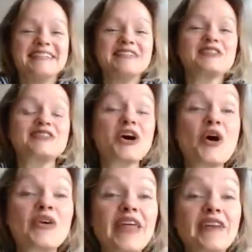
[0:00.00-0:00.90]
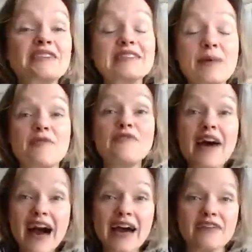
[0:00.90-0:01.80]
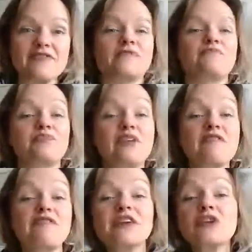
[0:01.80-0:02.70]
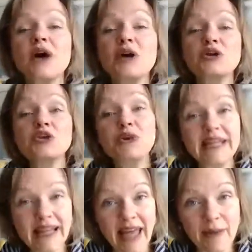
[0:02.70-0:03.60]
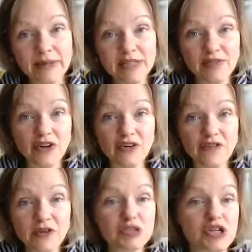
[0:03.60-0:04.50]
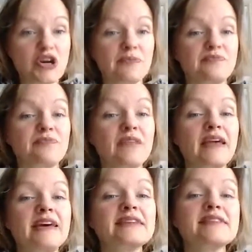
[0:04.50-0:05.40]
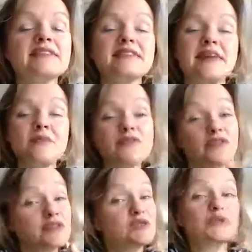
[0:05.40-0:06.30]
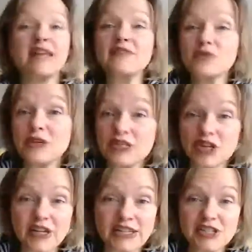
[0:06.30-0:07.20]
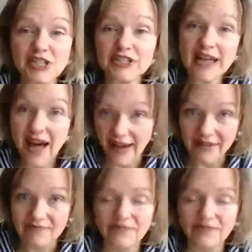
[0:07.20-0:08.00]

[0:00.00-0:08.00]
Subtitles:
So then step 5, figure out new eating habits for your future. Some foods will never return into your diet.